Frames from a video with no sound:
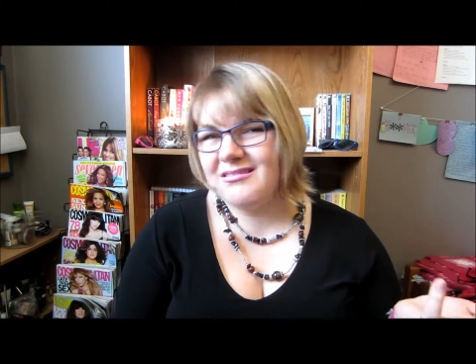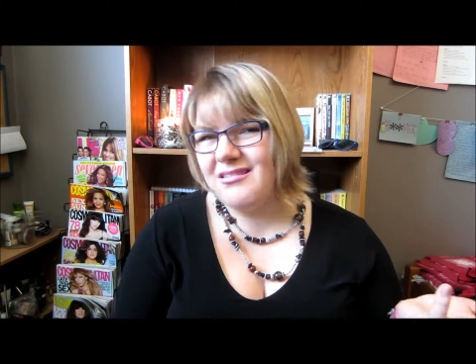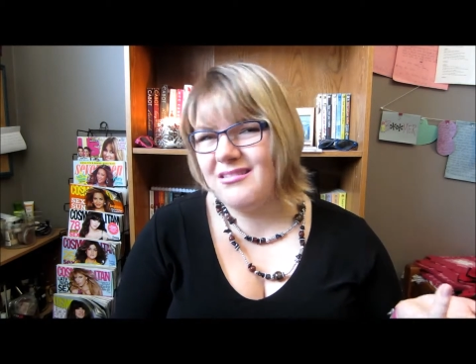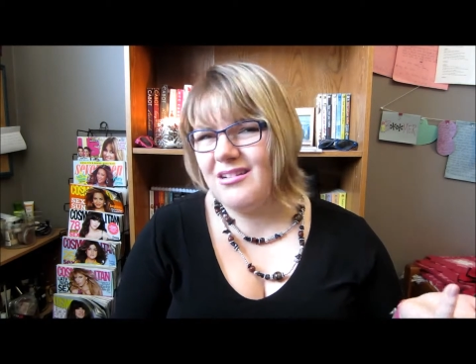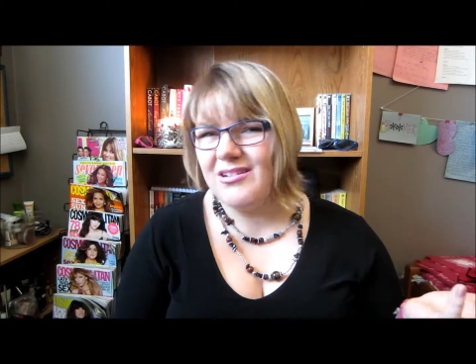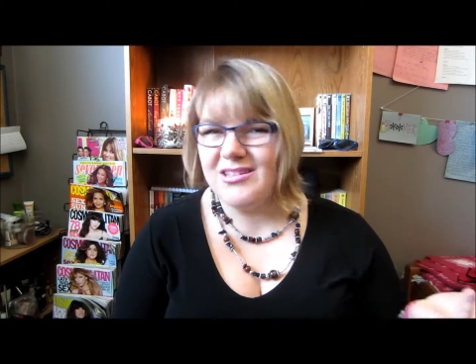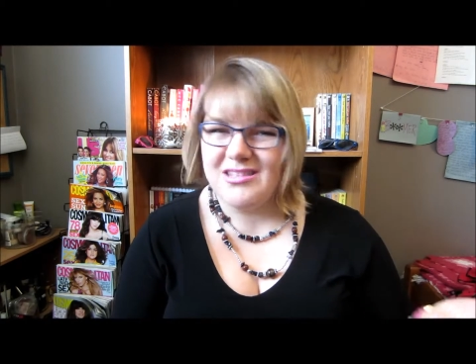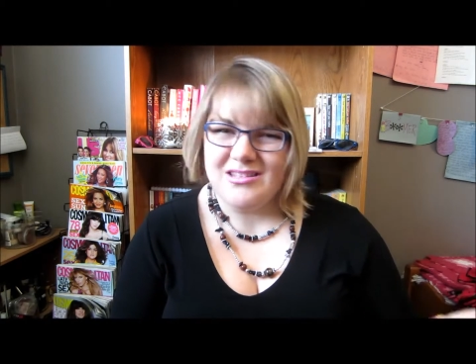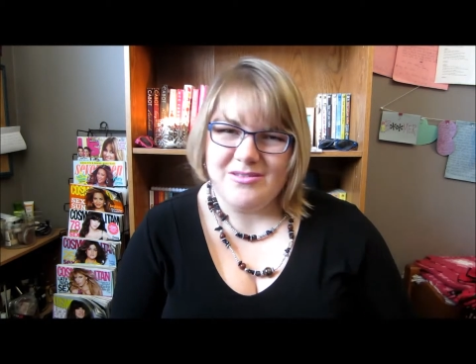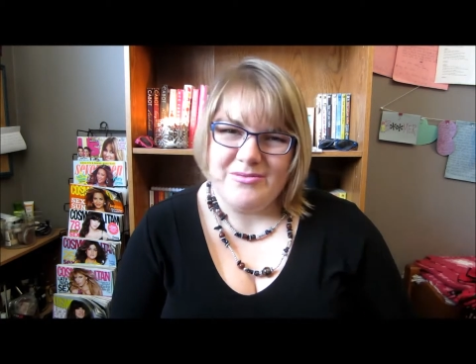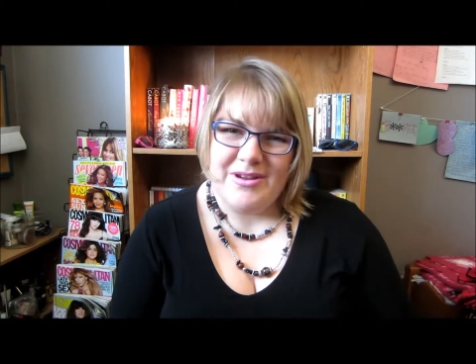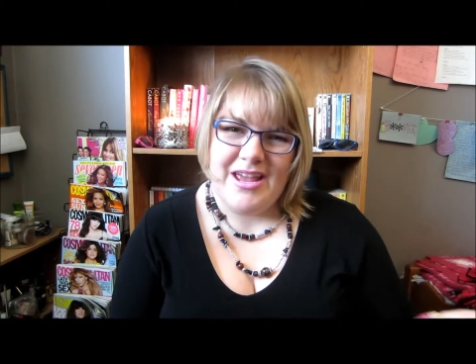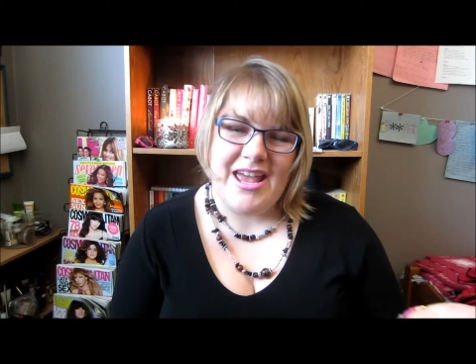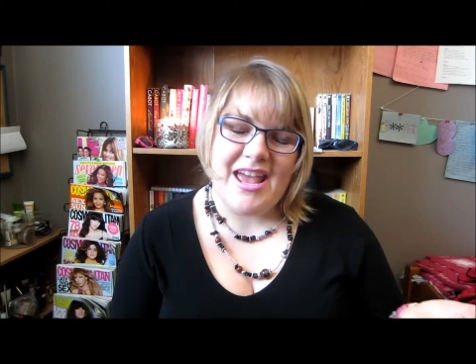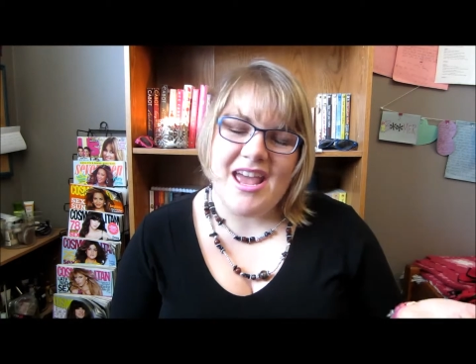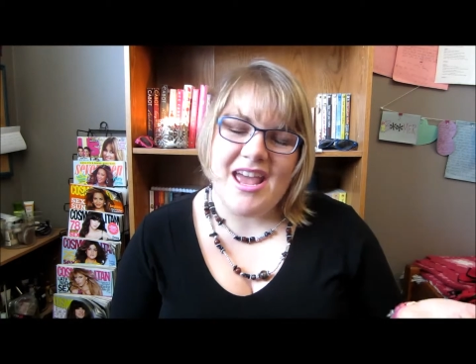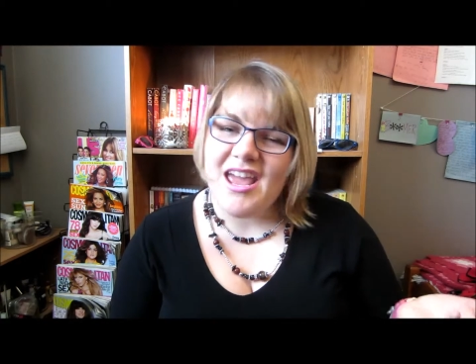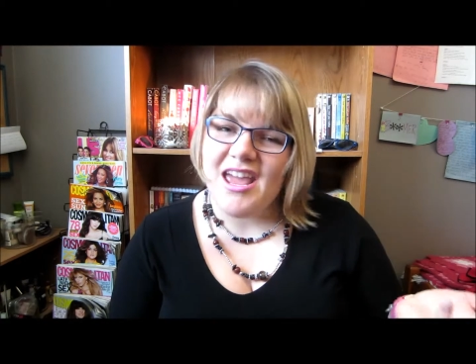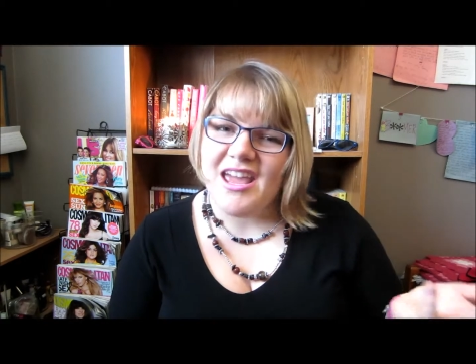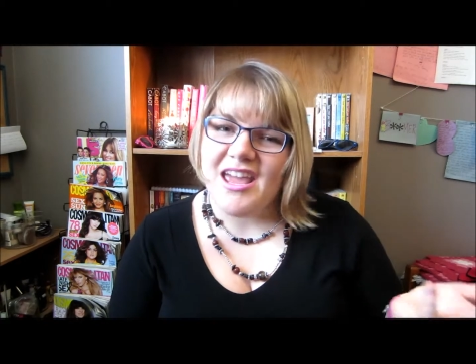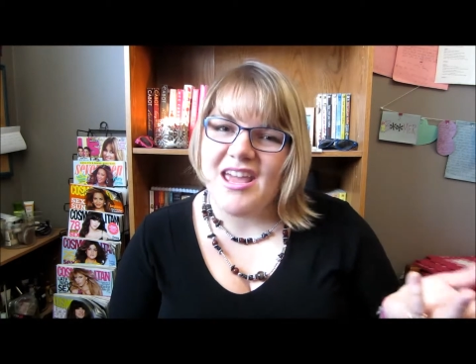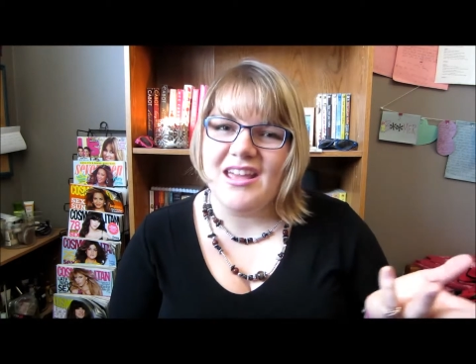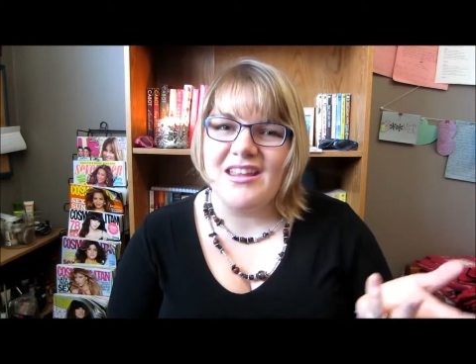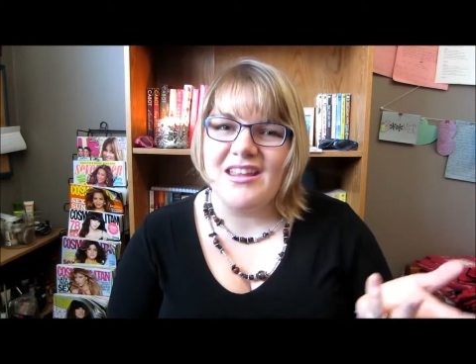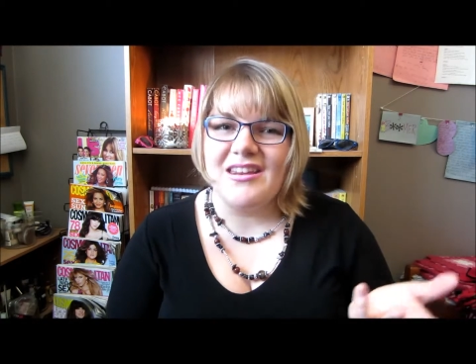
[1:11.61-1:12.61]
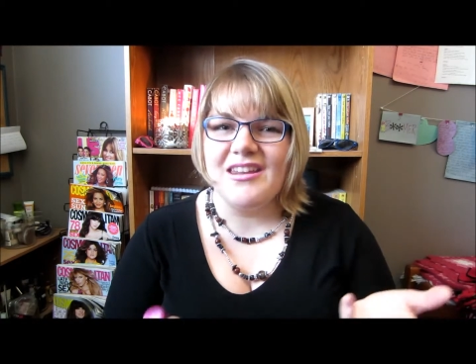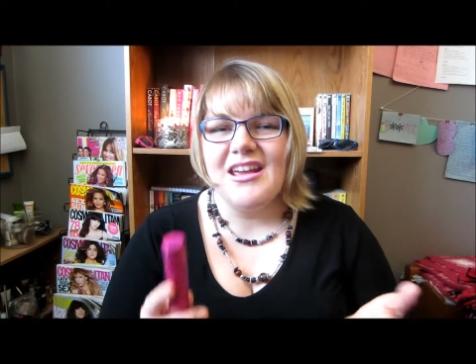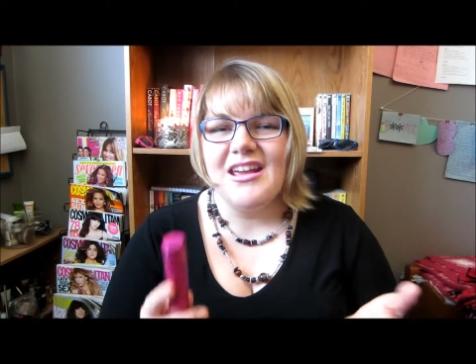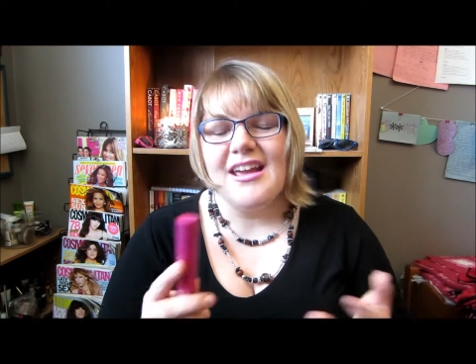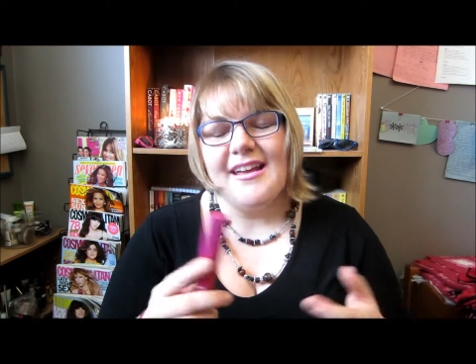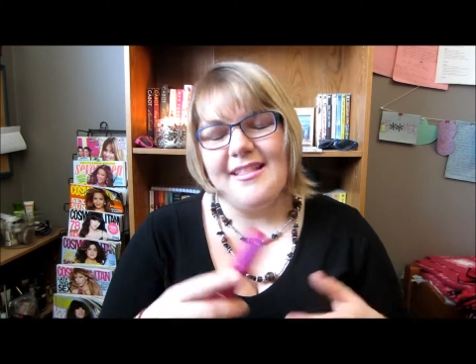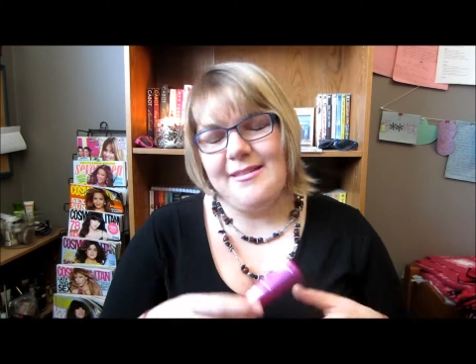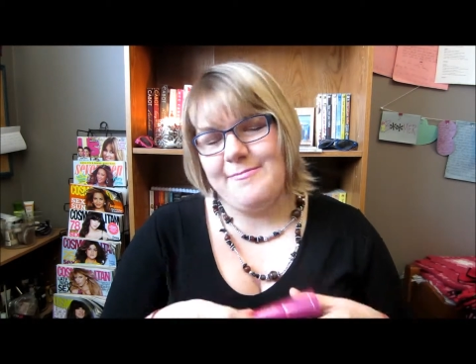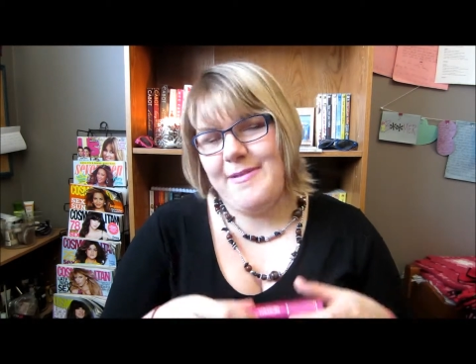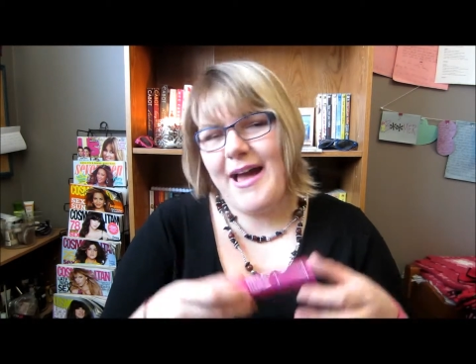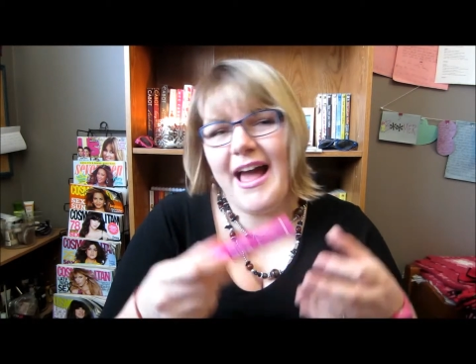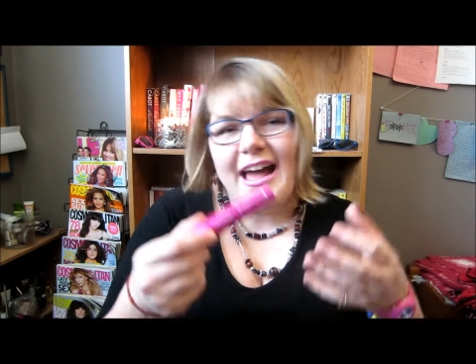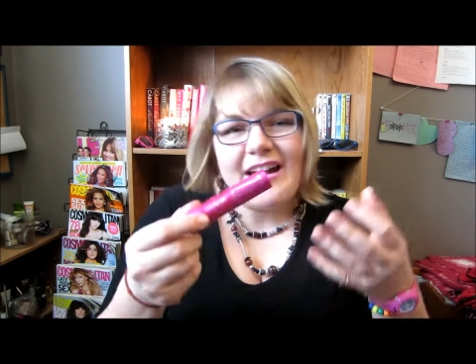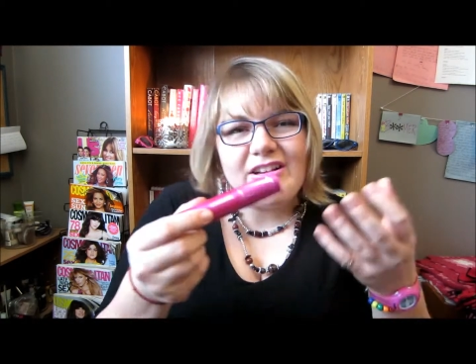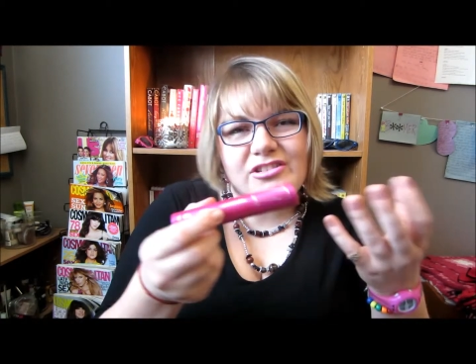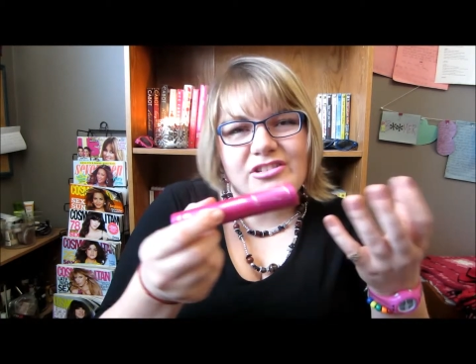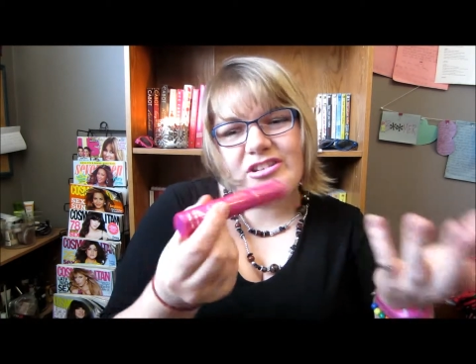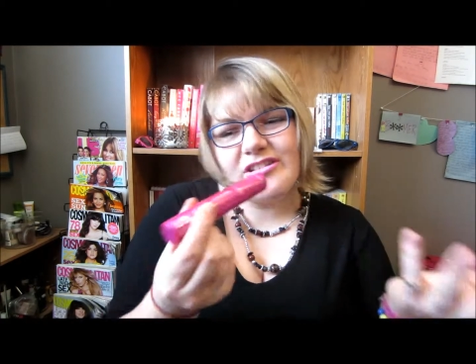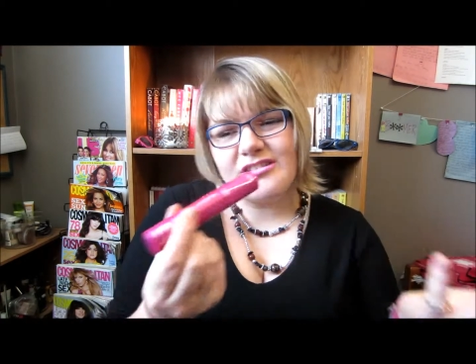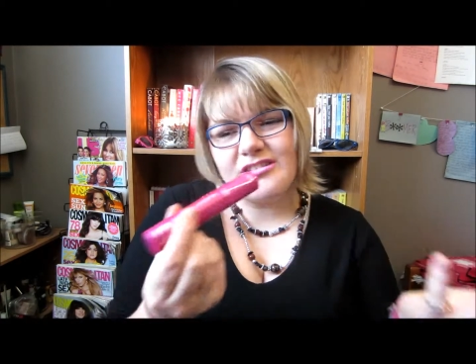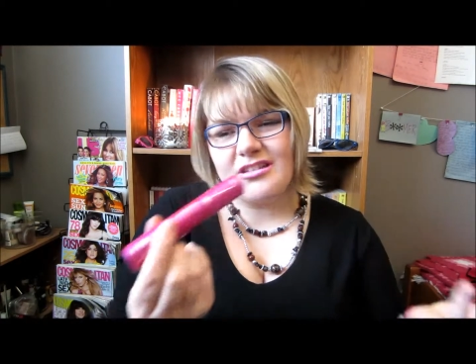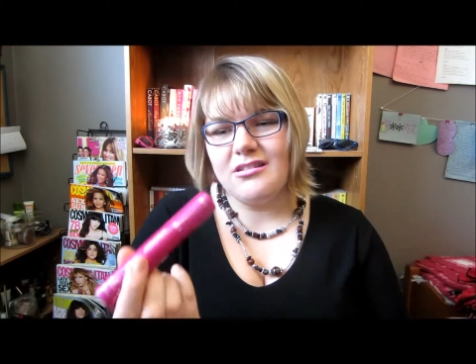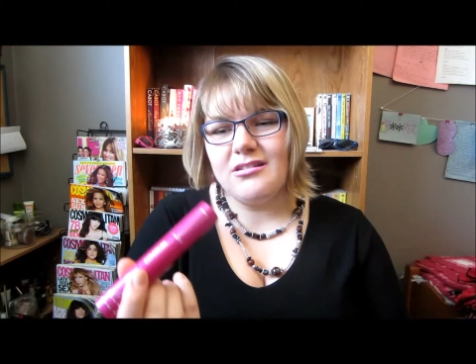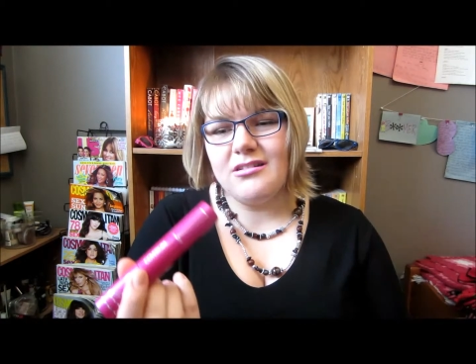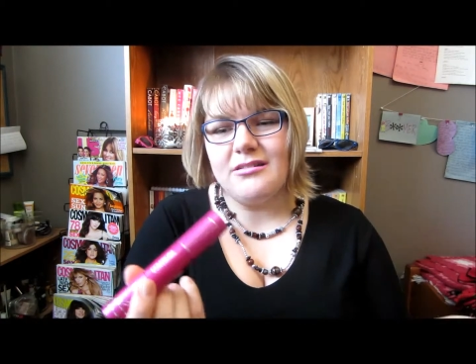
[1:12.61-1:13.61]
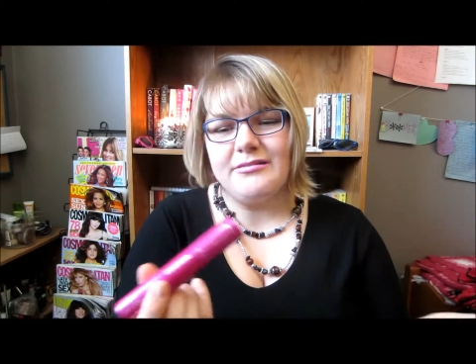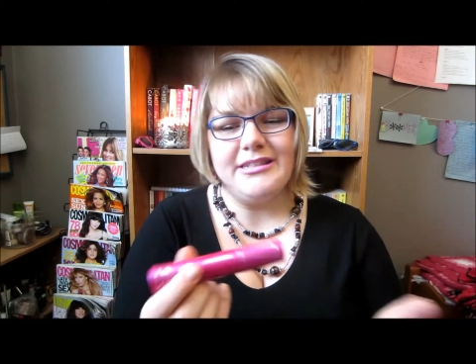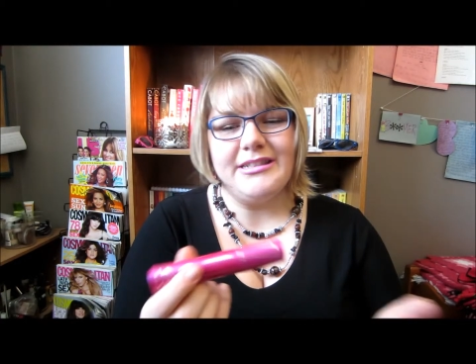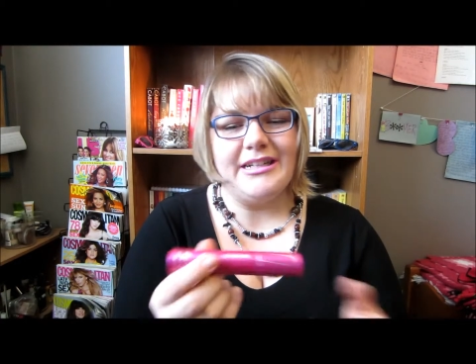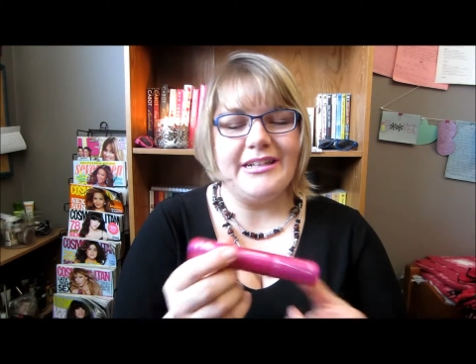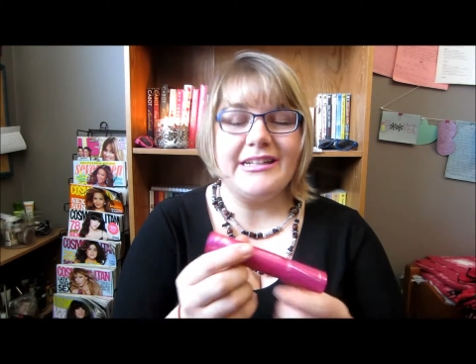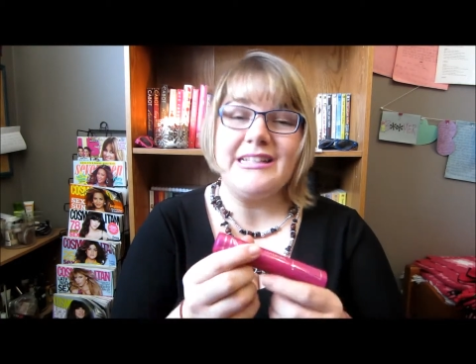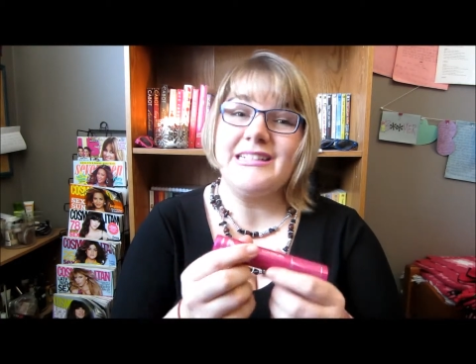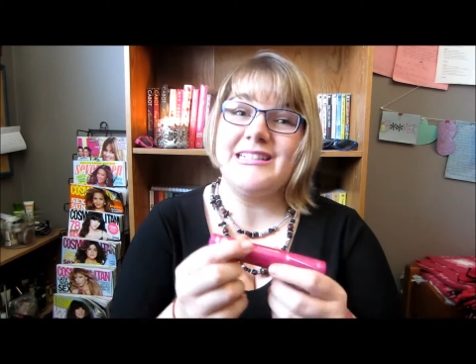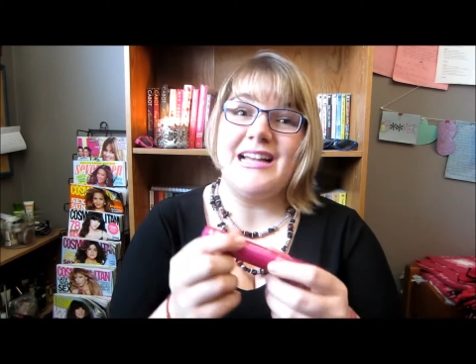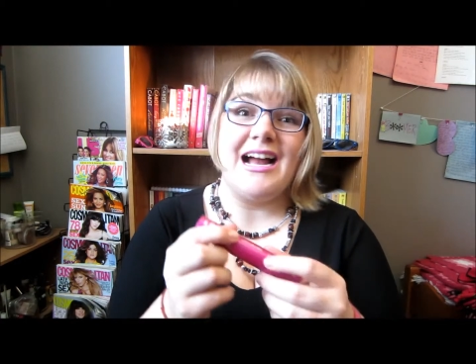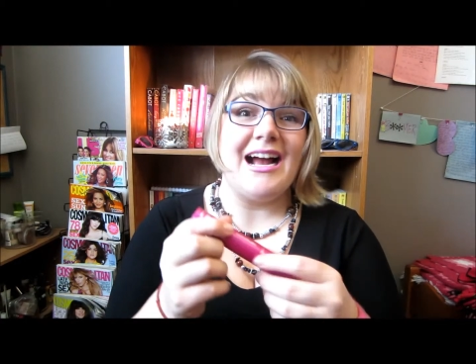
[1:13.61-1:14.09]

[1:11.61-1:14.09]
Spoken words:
it's okay and the packaging's a little ridiculous.